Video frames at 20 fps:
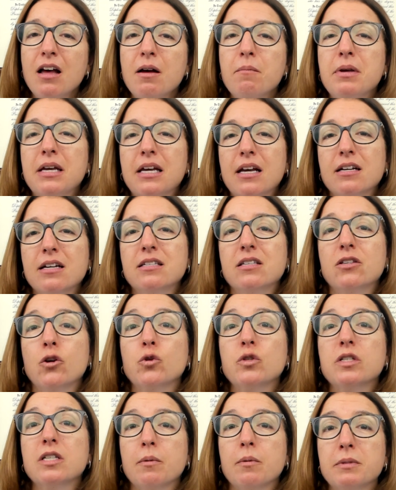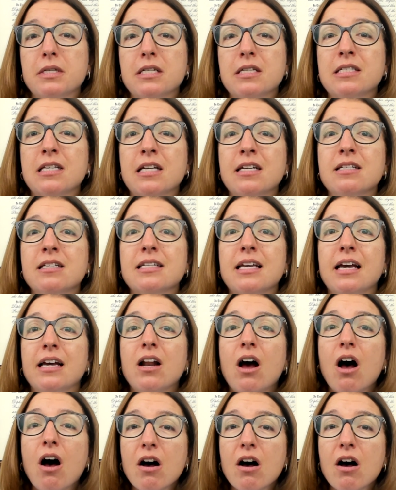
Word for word: because those substances can